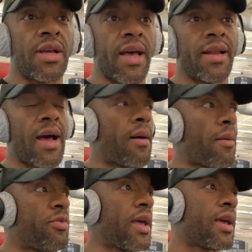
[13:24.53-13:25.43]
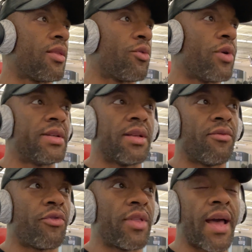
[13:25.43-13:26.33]
and I'm thinking the
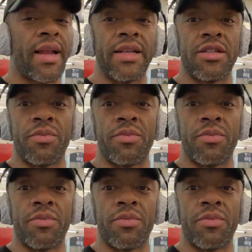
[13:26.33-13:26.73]
reason for that is